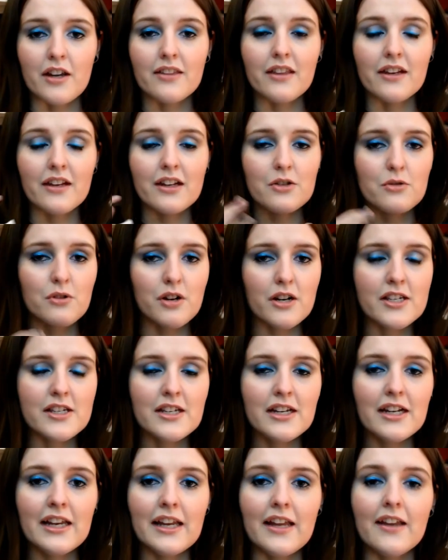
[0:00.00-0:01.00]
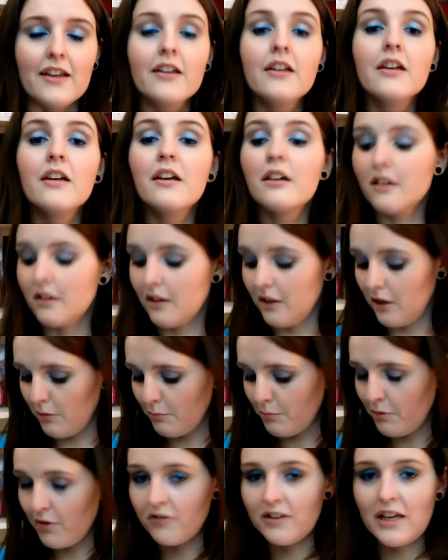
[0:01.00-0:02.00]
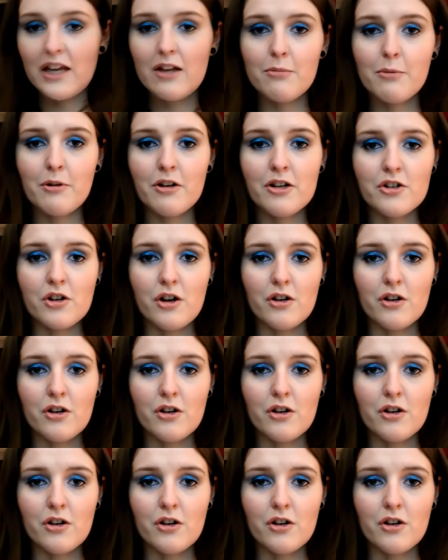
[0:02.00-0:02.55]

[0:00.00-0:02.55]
Then it dries clear, you put a nail polish